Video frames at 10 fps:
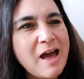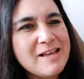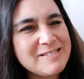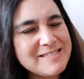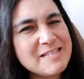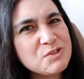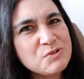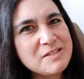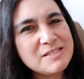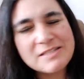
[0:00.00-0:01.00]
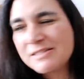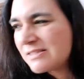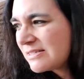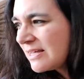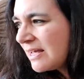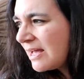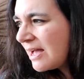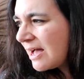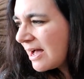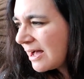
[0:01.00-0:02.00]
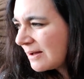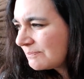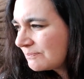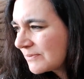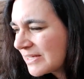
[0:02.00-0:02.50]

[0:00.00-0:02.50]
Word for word: I seen Teresa's um,